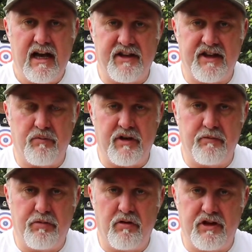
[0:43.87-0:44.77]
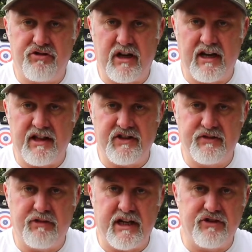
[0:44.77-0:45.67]
And then when you pull the trigger, that
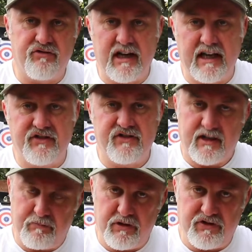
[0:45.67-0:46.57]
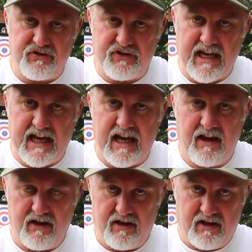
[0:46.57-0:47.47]
spring is released and it pushes the air
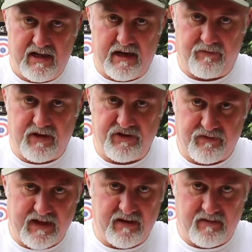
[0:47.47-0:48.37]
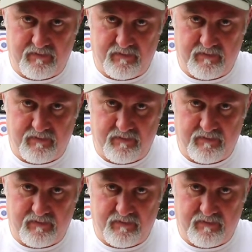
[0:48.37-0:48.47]
in front of it